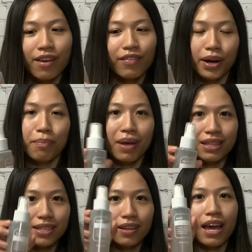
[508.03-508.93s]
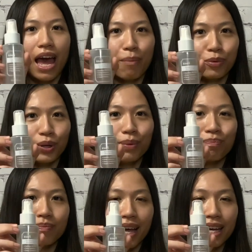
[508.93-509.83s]
Fundamental Ampule
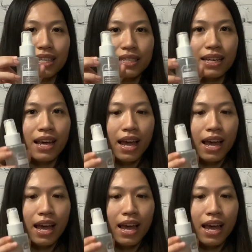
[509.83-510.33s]
Mist.